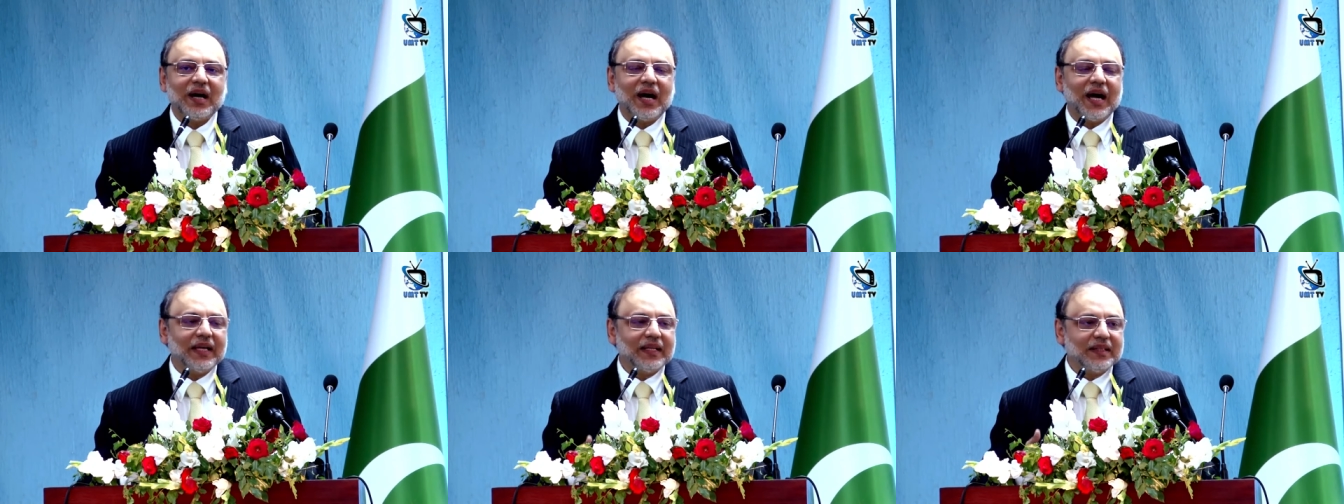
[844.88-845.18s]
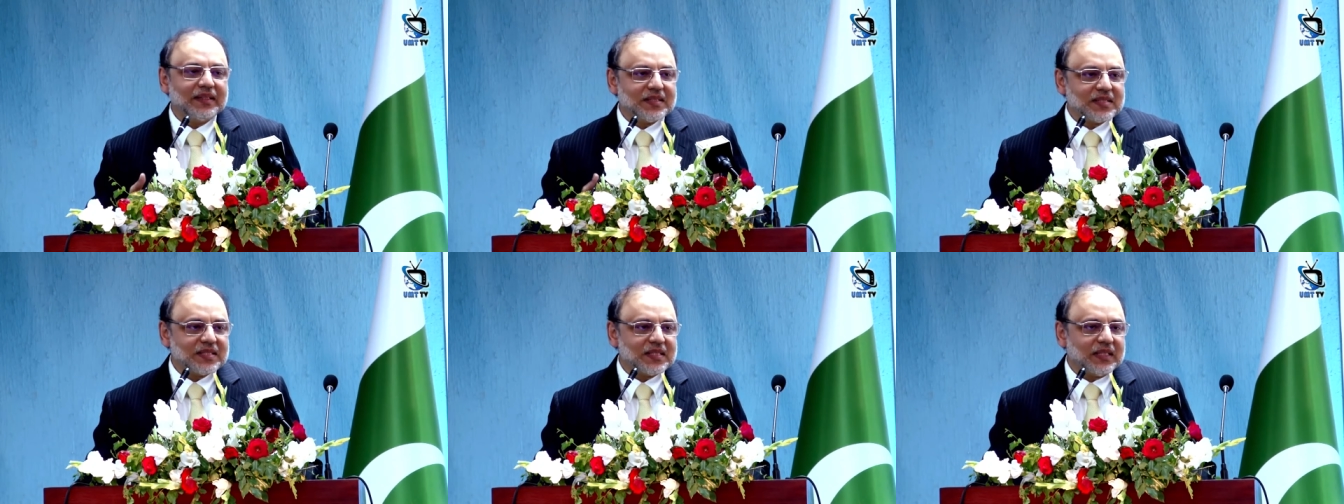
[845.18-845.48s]
I
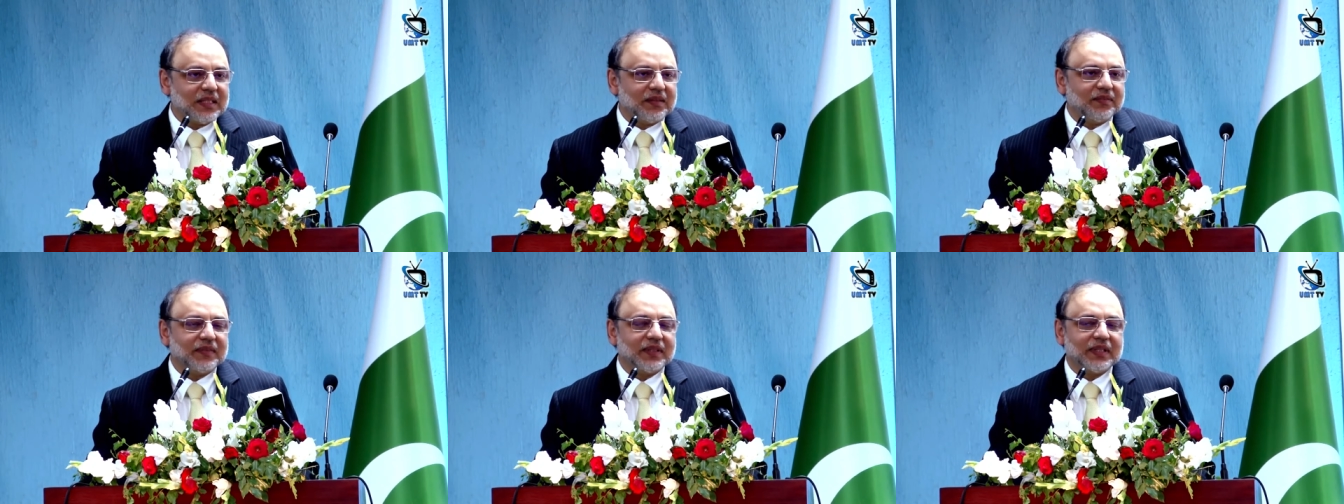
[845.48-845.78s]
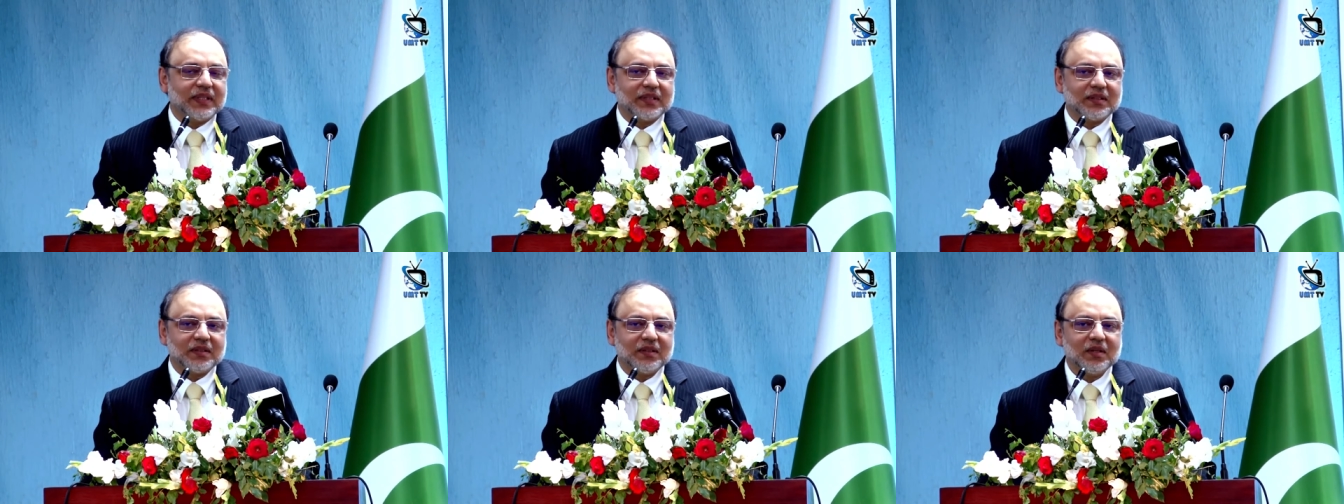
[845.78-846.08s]
received
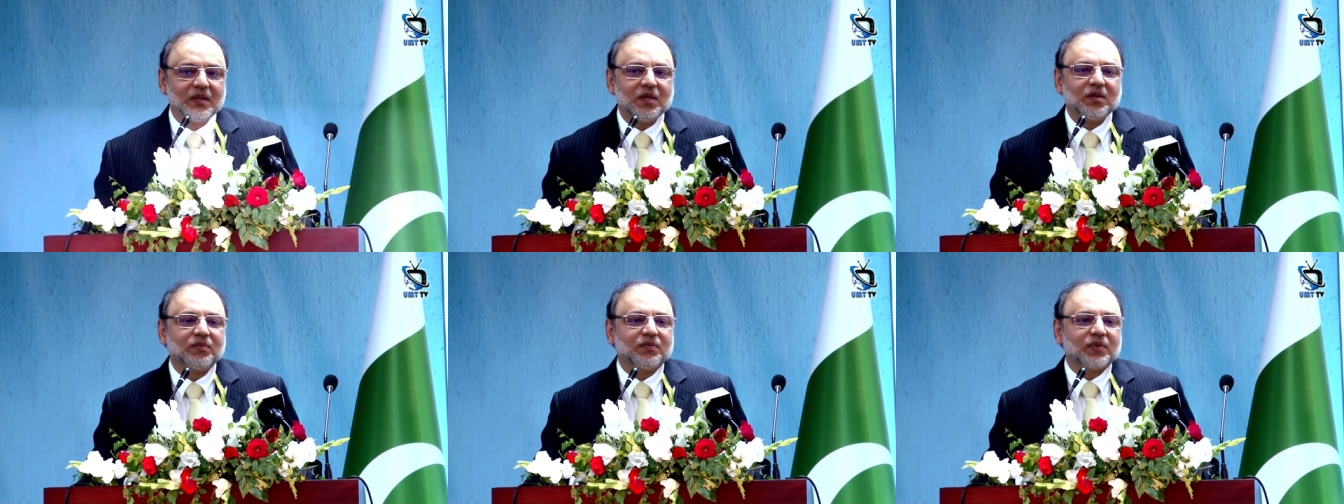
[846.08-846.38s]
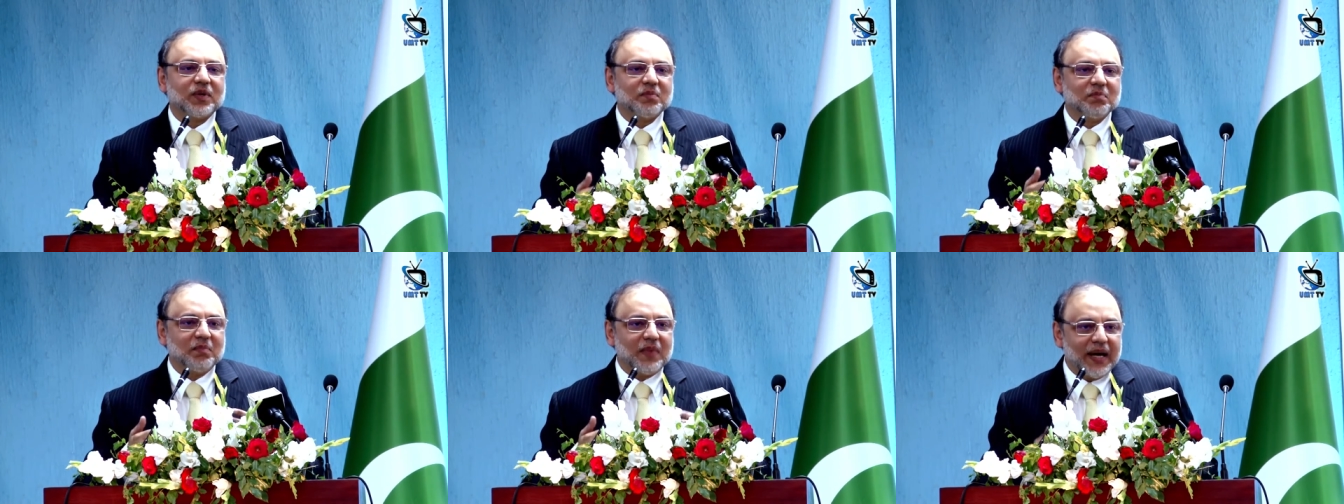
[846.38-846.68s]
it
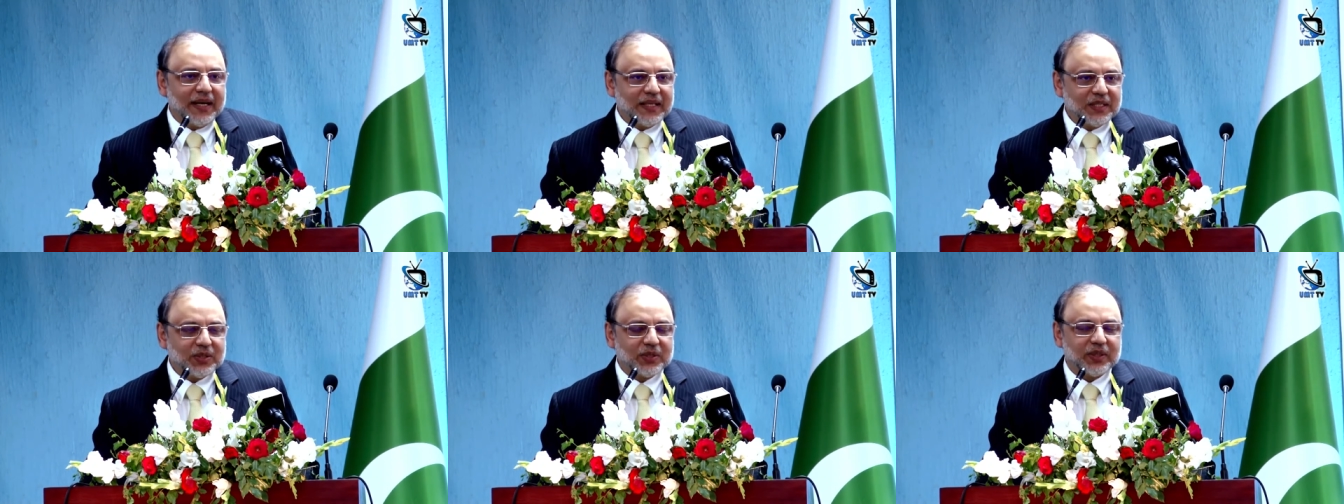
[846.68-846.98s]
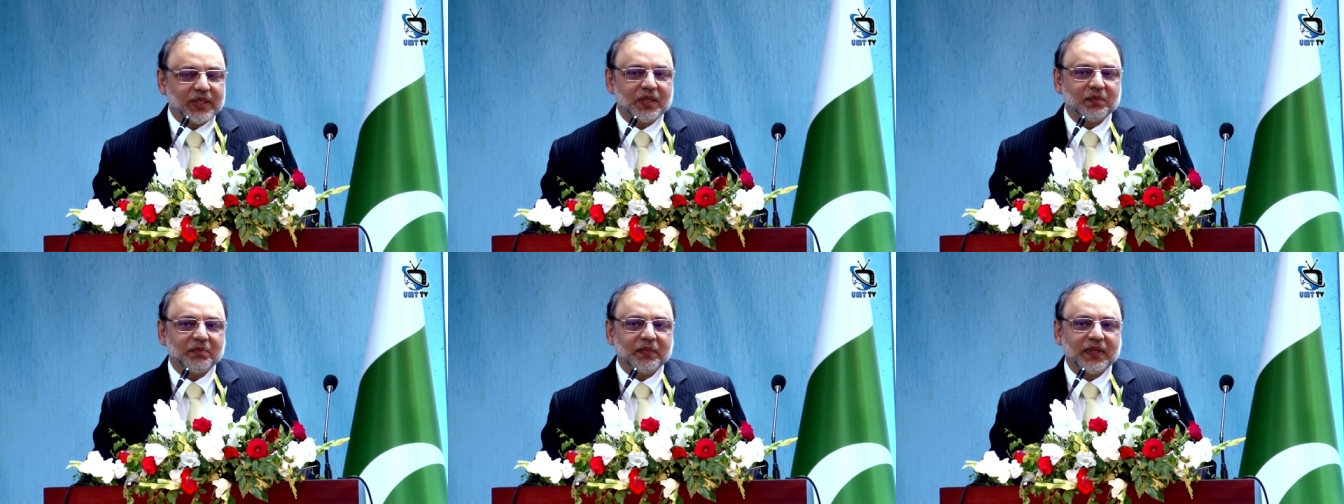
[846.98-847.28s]
from my
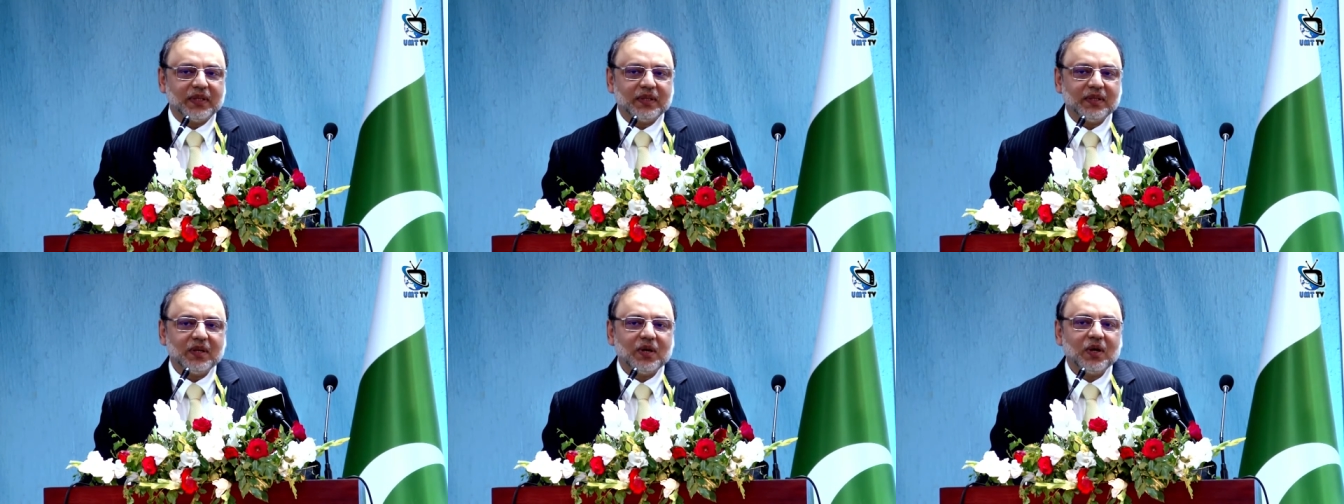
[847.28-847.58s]
chairman,